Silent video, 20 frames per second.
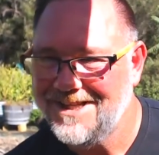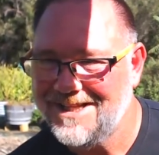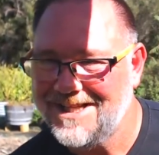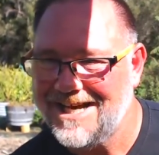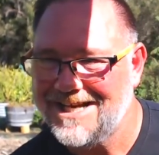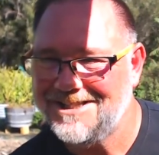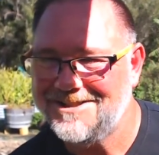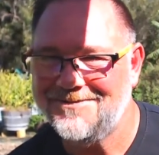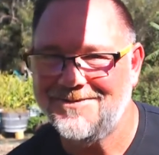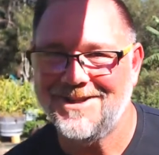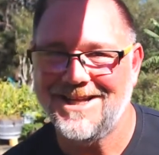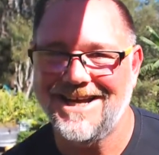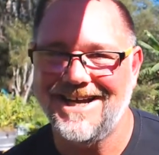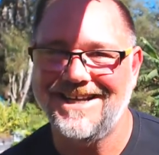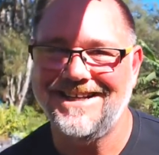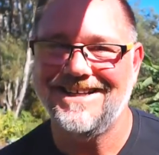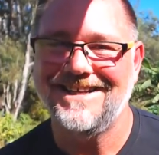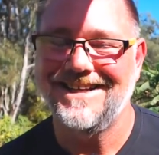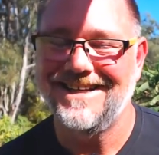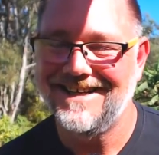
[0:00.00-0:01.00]
Thanks for
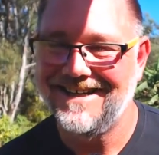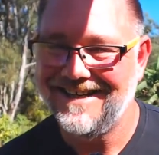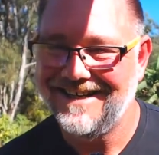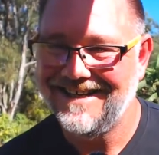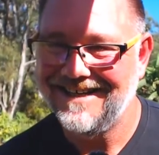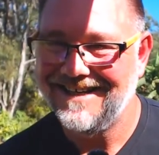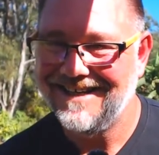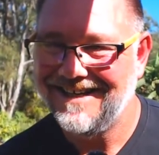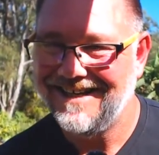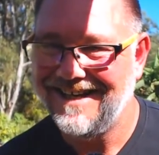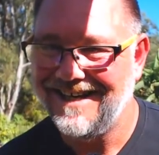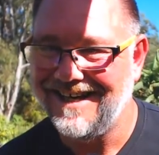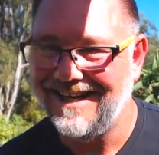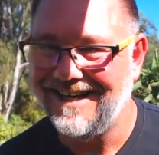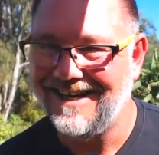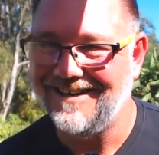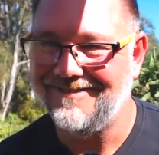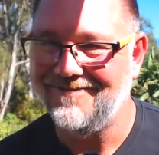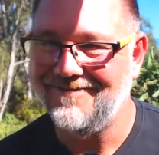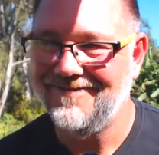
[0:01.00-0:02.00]
that.
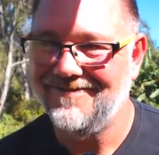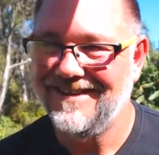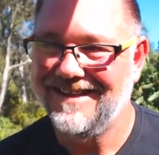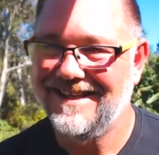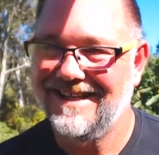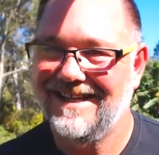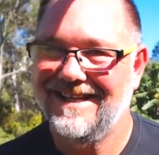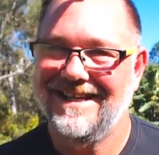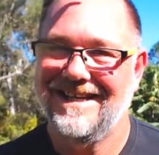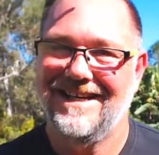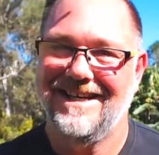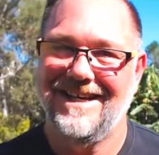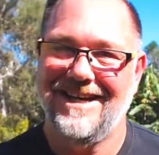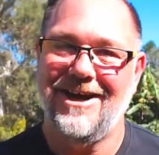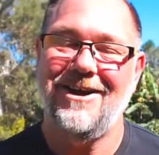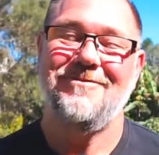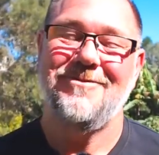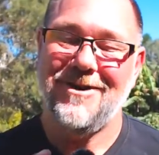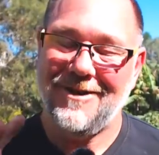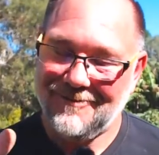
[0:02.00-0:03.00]

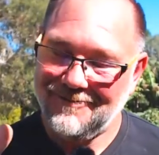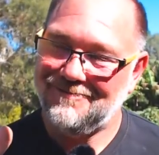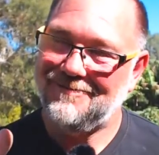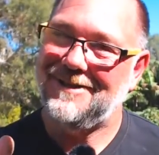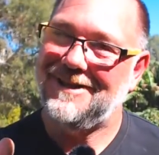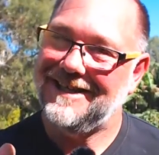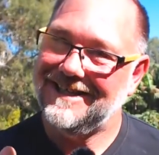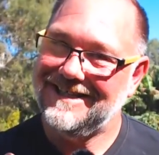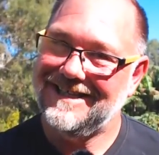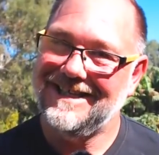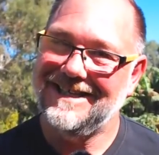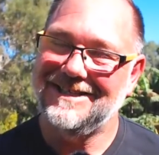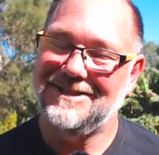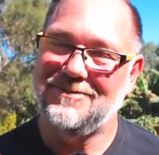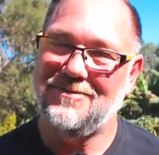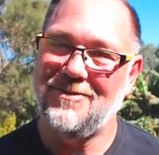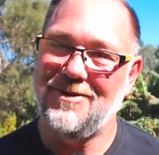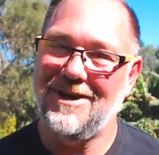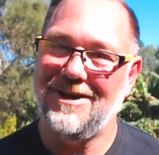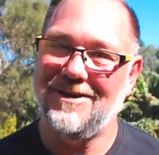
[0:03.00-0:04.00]
I've got plenty
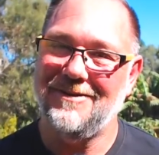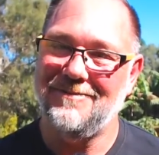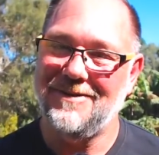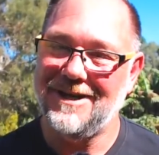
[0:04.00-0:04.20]
as well,